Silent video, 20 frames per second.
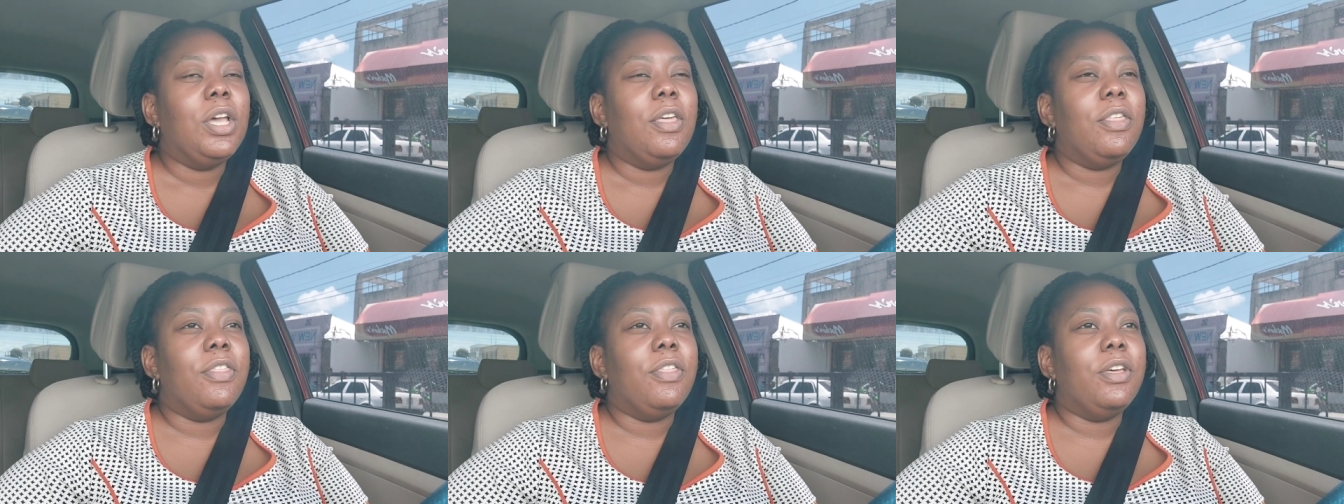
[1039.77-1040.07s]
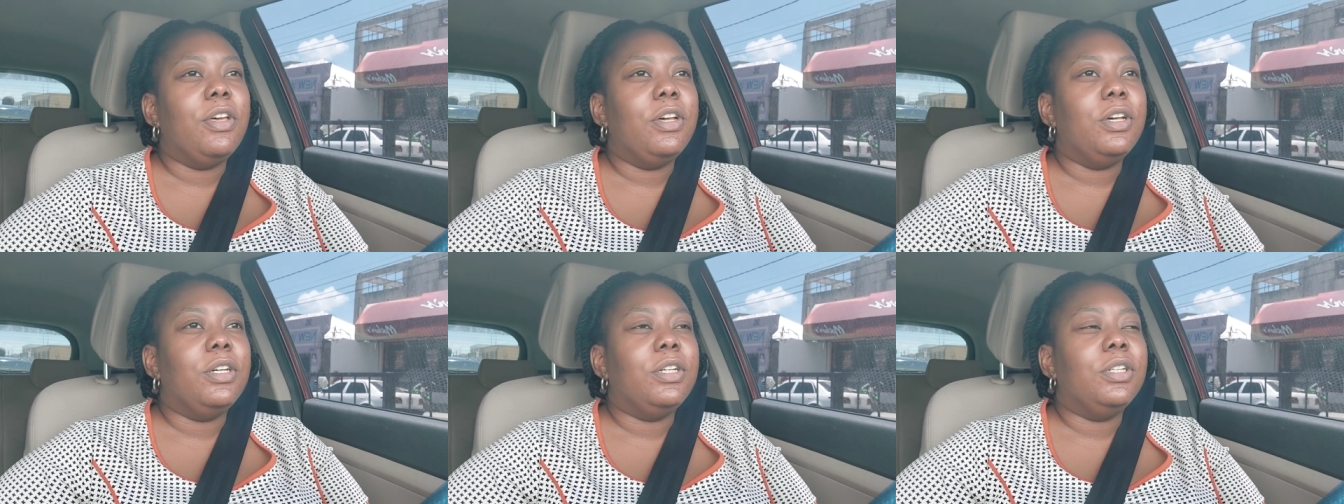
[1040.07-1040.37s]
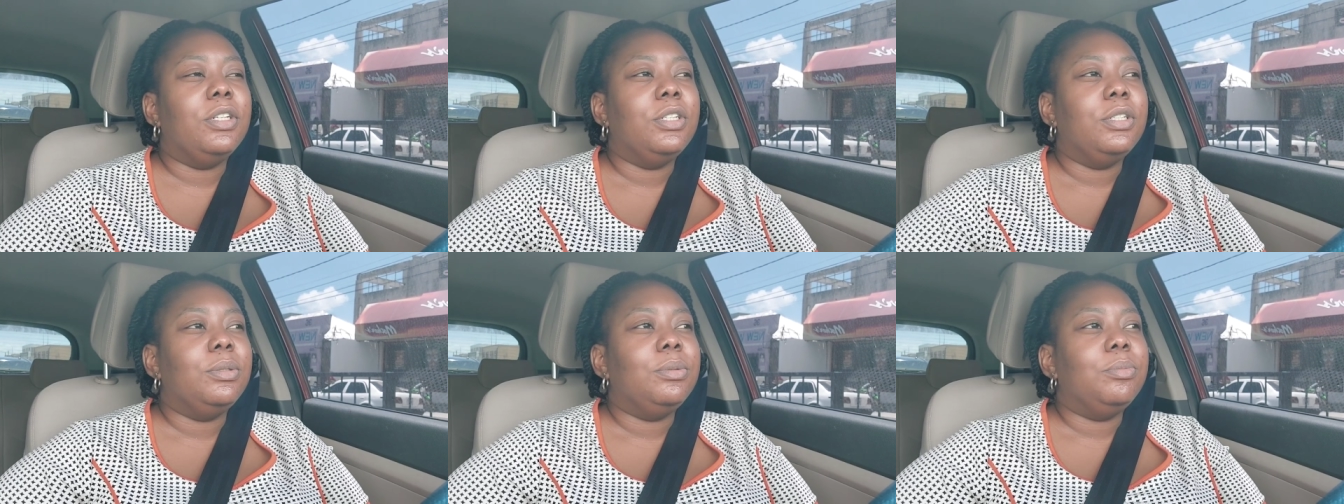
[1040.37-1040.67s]

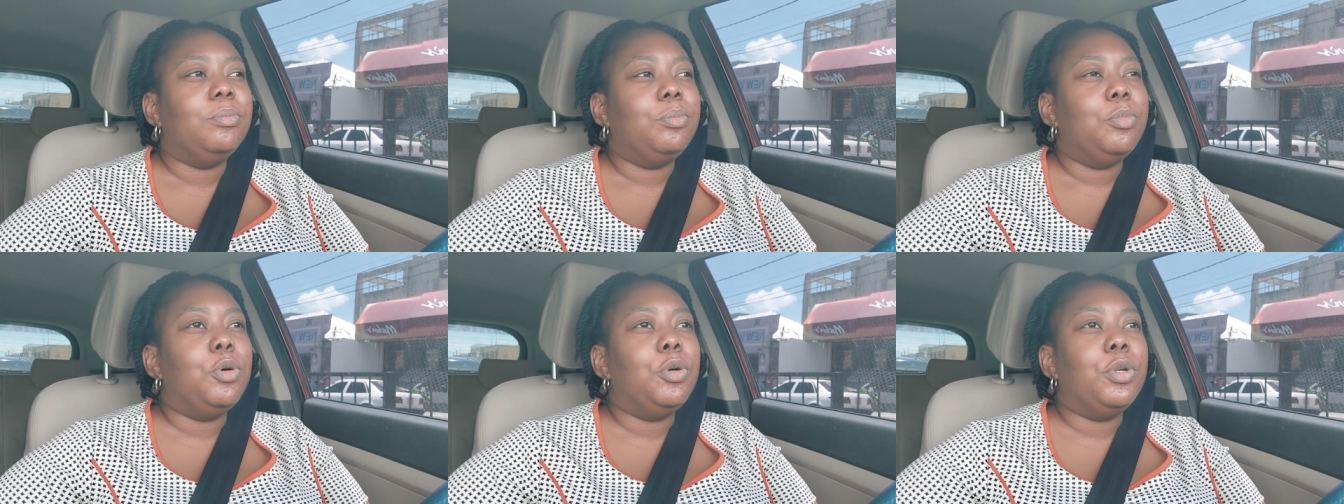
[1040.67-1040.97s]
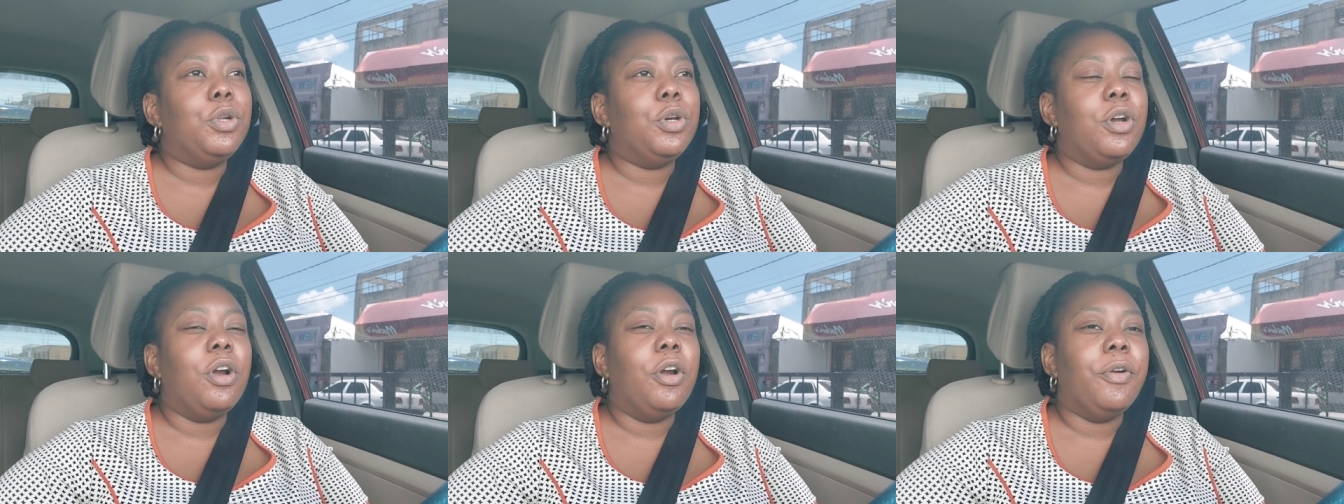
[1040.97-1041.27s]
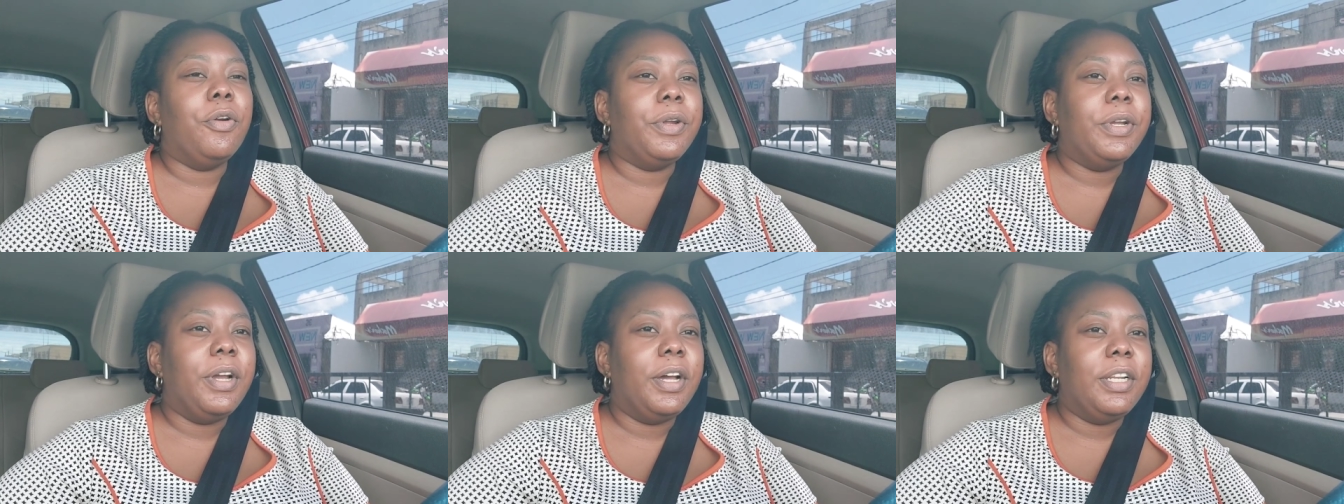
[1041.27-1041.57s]
the
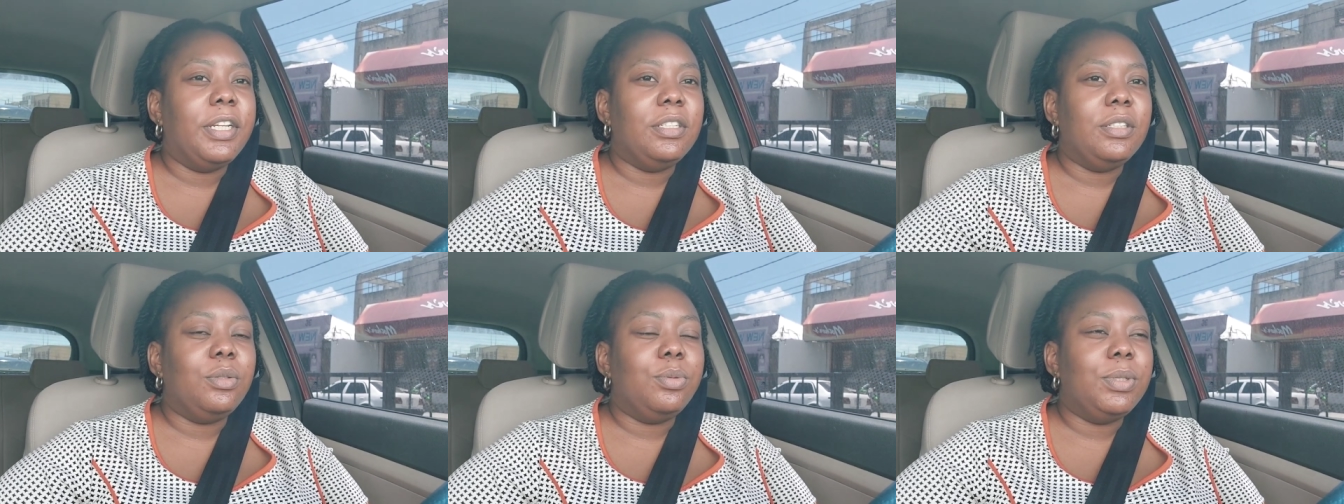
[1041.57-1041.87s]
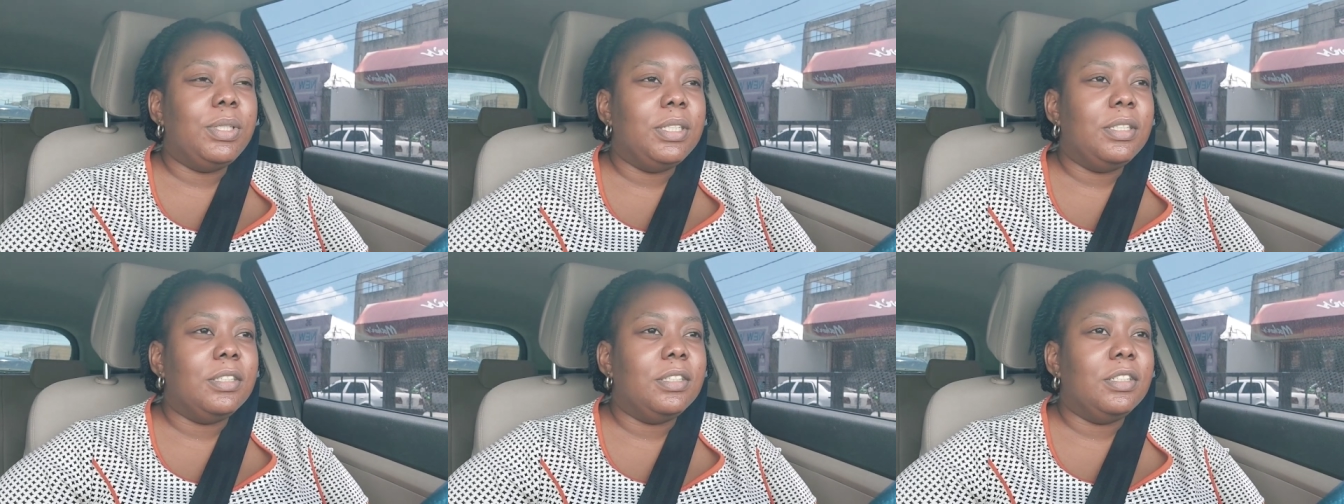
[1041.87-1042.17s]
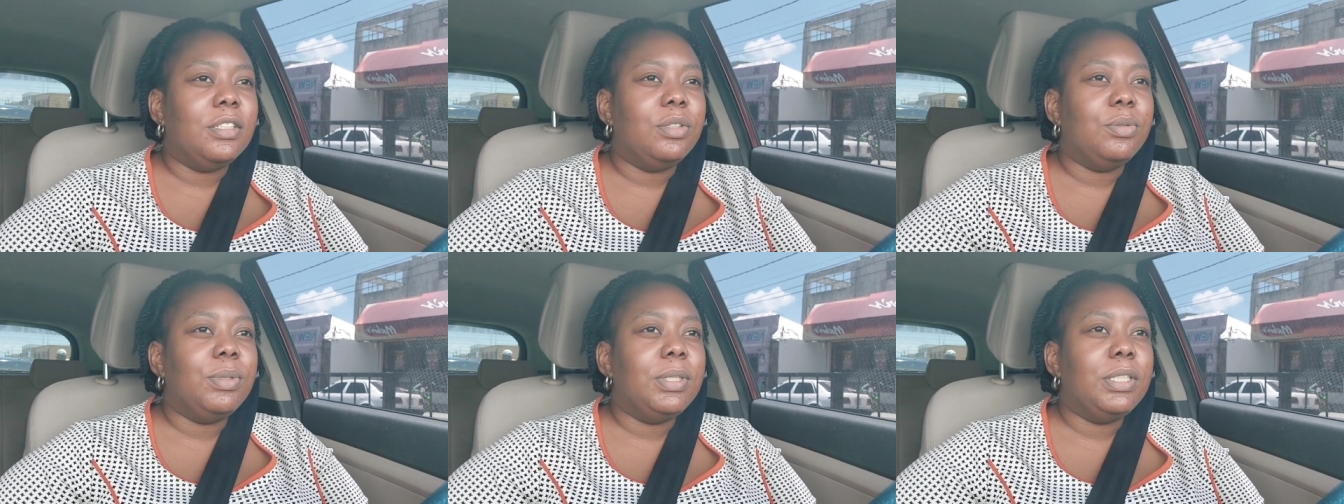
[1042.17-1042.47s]
monochorionic twins
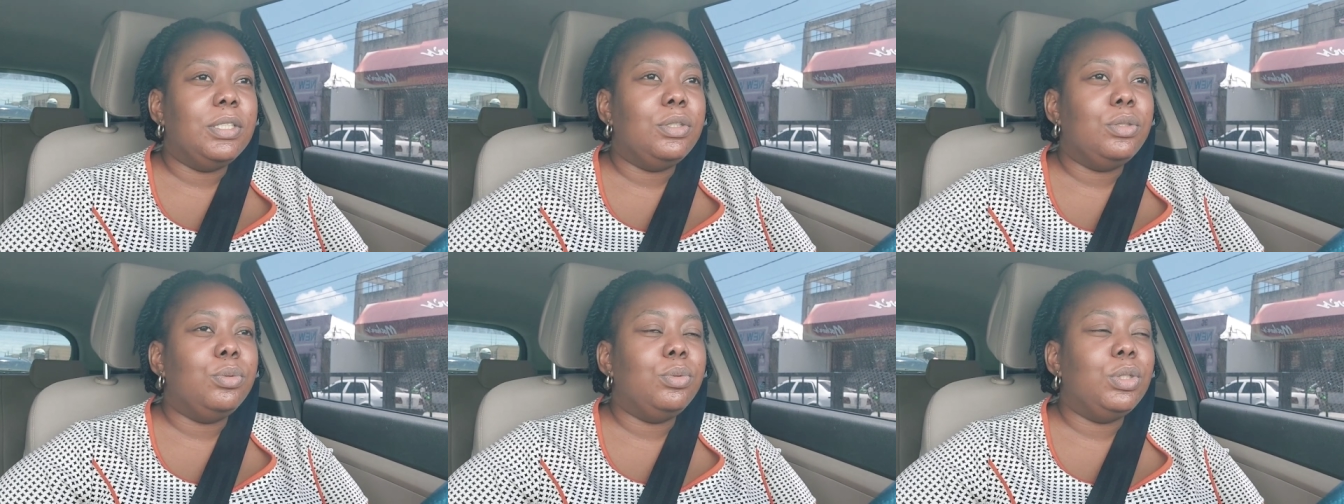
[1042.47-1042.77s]
the twins